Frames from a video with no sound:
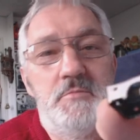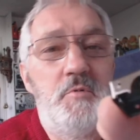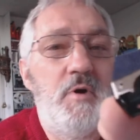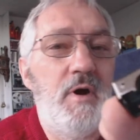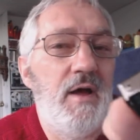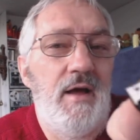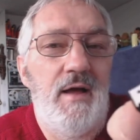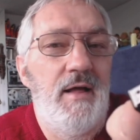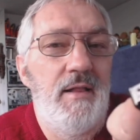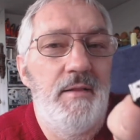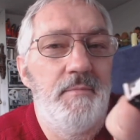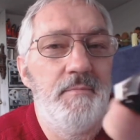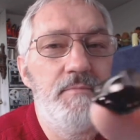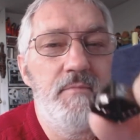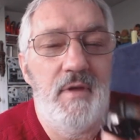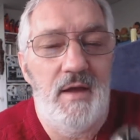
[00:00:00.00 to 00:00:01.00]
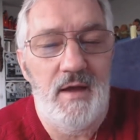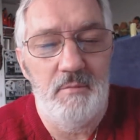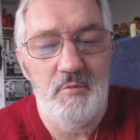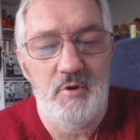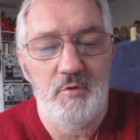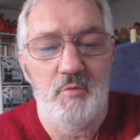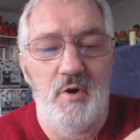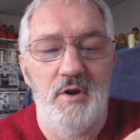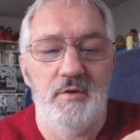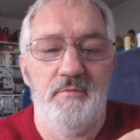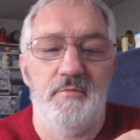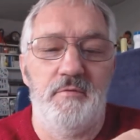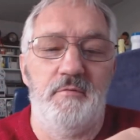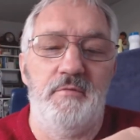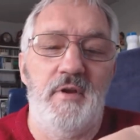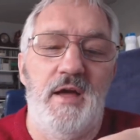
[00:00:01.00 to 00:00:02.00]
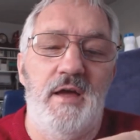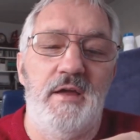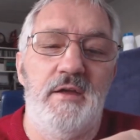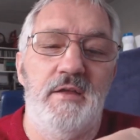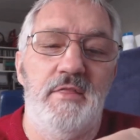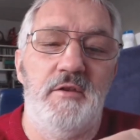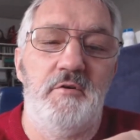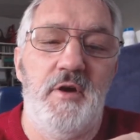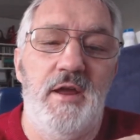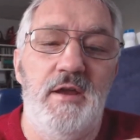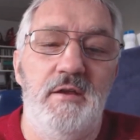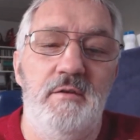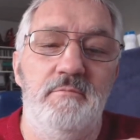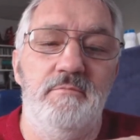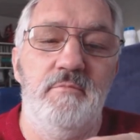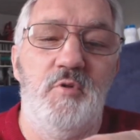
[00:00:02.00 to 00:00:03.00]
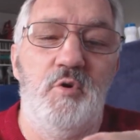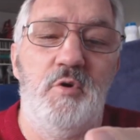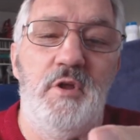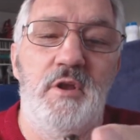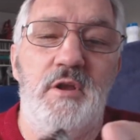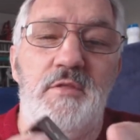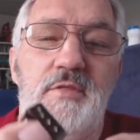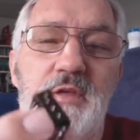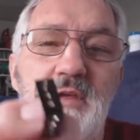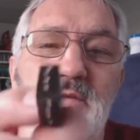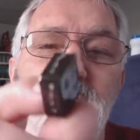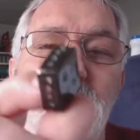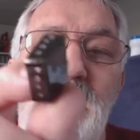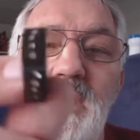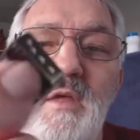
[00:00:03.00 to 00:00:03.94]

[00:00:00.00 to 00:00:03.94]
well, I'm not one for flying in the rain or anything.